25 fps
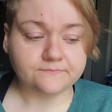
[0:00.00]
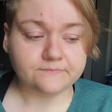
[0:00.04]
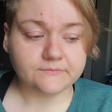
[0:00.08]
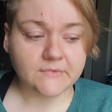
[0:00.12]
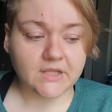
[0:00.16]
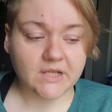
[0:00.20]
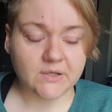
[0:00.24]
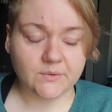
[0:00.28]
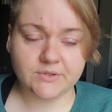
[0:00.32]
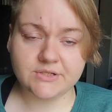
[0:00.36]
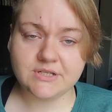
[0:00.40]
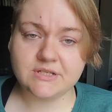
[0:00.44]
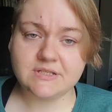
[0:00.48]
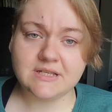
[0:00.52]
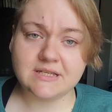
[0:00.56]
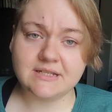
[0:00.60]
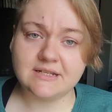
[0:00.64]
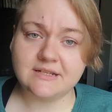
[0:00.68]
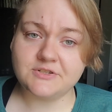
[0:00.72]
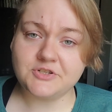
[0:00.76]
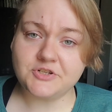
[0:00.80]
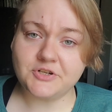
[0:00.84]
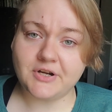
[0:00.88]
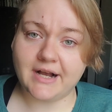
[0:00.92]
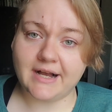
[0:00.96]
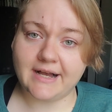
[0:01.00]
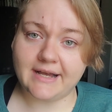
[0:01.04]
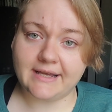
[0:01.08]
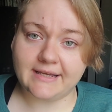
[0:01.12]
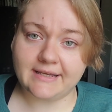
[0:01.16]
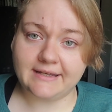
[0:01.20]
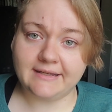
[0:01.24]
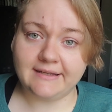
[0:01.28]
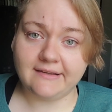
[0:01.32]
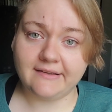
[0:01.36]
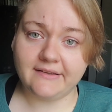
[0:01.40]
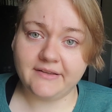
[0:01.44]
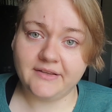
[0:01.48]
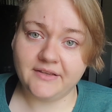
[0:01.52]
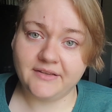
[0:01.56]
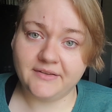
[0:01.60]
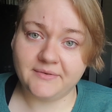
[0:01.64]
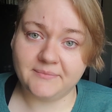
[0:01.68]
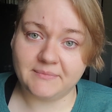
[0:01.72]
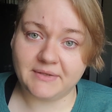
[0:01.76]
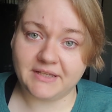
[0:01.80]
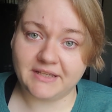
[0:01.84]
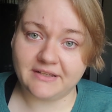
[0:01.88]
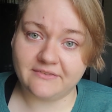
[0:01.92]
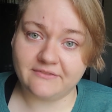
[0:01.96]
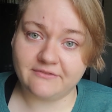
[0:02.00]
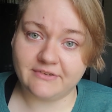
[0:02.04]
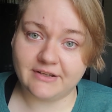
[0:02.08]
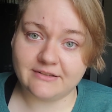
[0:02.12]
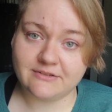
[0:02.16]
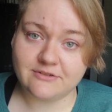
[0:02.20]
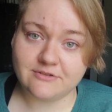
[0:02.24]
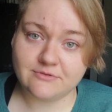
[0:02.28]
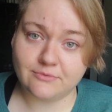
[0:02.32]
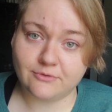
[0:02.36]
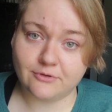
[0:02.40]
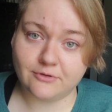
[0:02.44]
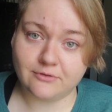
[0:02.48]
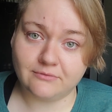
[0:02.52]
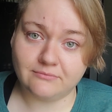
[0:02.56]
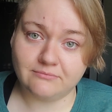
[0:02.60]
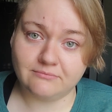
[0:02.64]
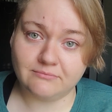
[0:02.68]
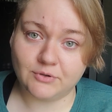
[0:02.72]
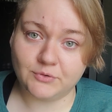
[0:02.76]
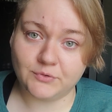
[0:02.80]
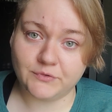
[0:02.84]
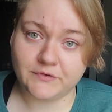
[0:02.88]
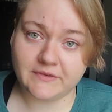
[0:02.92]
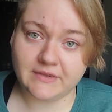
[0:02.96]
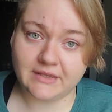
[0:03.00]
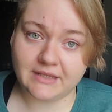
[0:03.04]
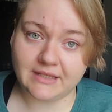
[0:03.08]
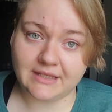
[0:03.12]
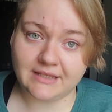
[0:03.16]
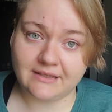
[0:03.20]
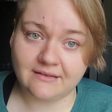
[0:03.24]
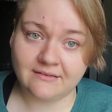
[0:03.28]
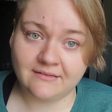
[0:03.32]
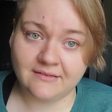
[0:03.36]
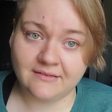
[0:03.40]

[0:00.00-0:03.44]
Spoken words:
we're just gonna try meat and vegetable mostly,